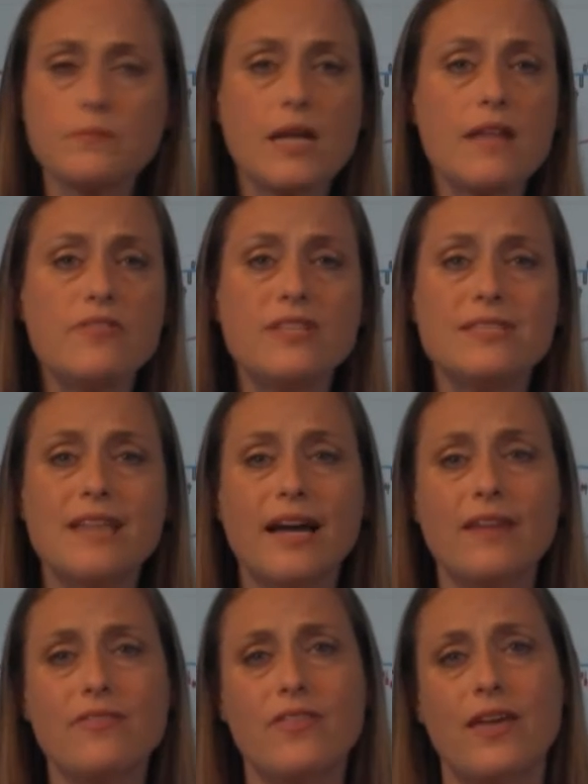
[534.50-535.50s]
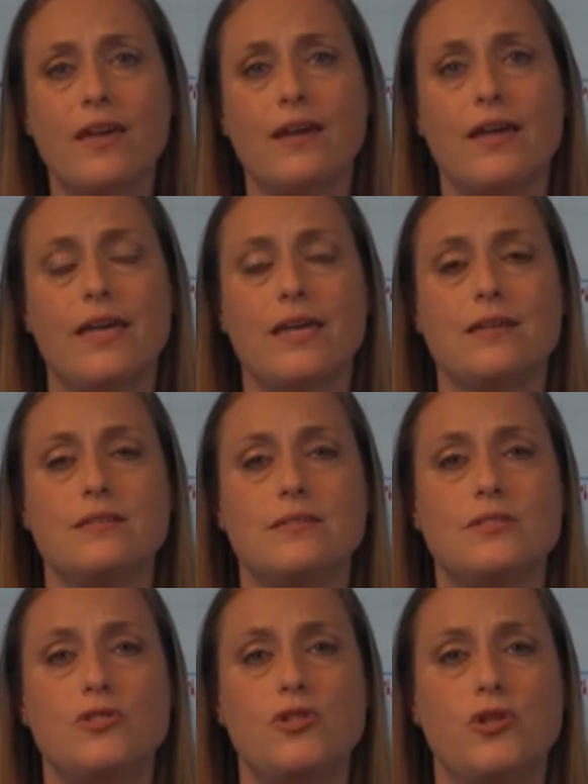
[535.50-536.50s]
The second thing is
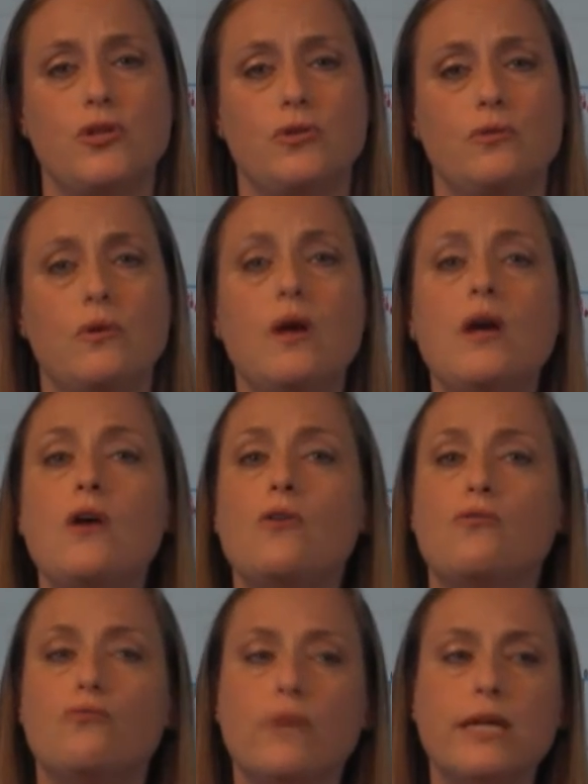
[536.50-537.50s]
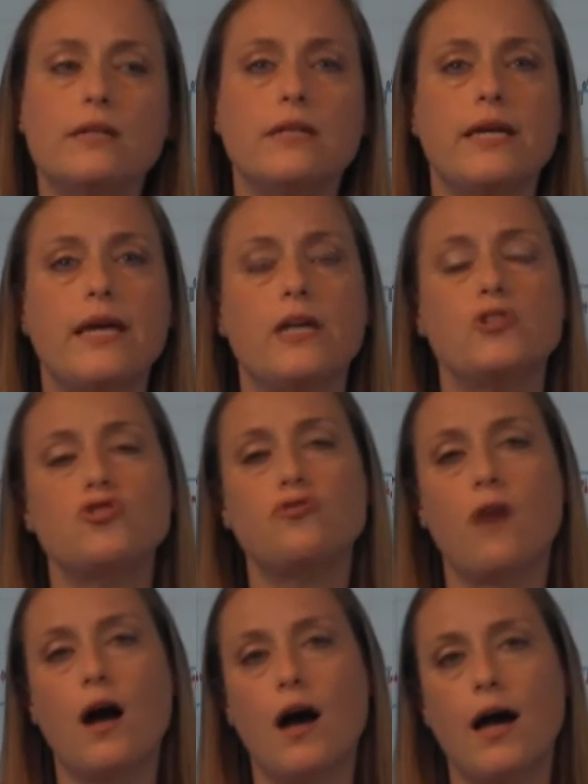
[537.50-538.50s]
to really
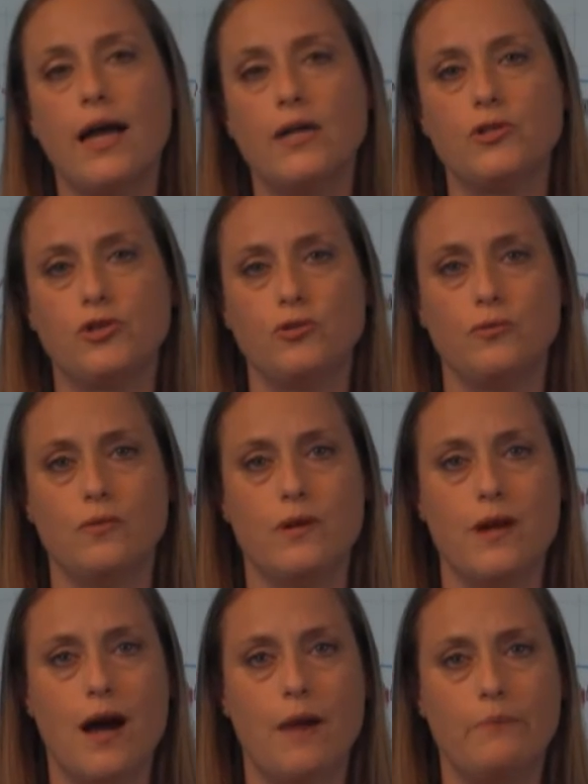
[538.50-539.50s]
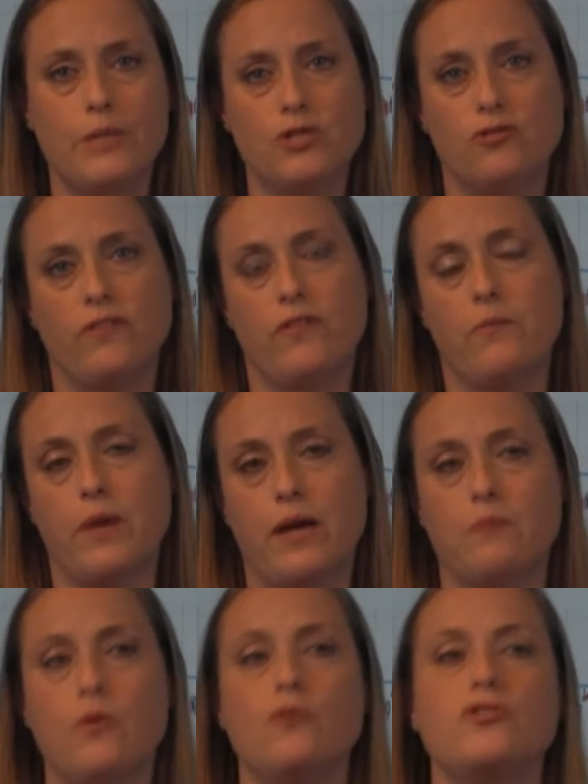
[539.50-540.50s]
try to not be driven by
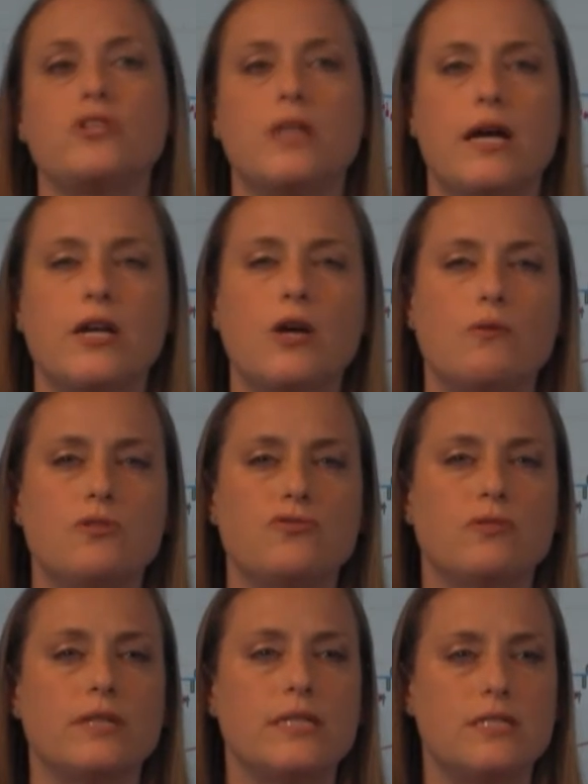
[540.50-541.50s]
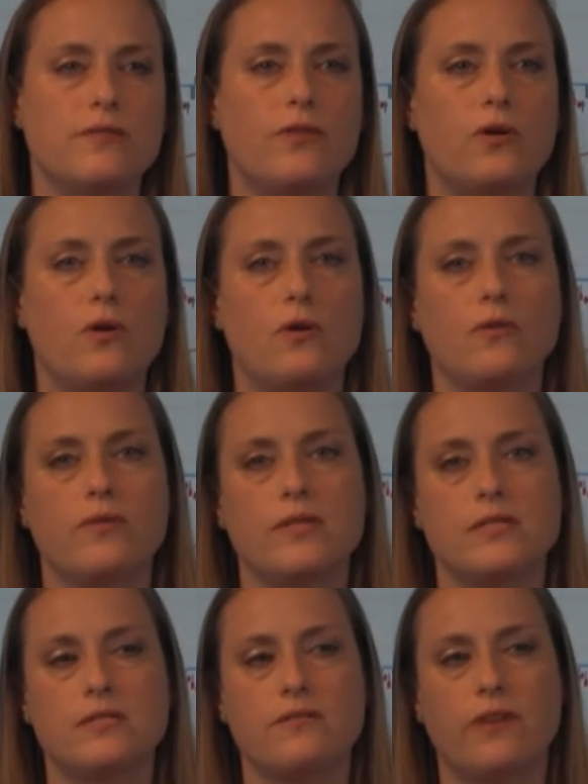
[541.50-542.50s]
emotion. I know it's really difficult. This
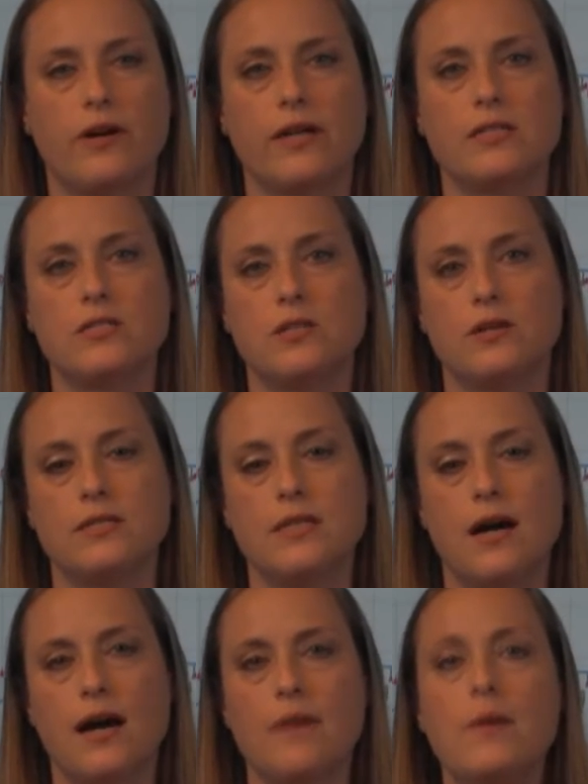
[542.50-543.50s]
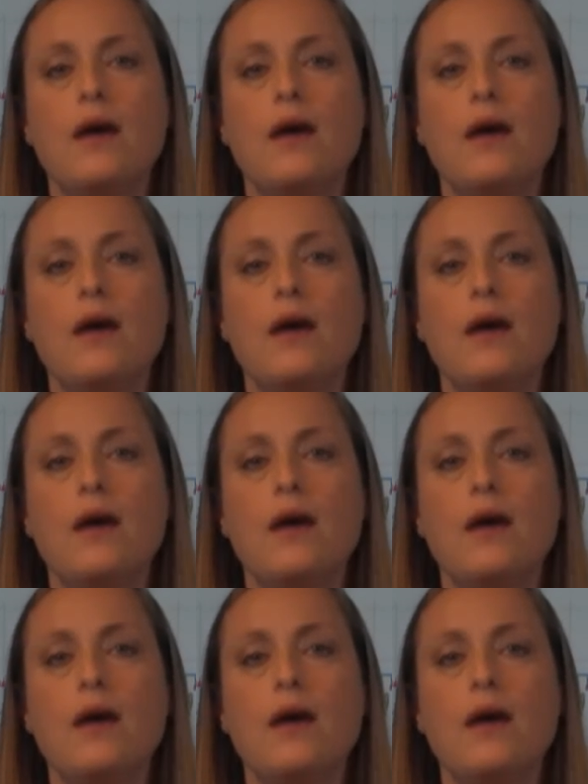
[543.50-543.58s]
is a very uncertain time.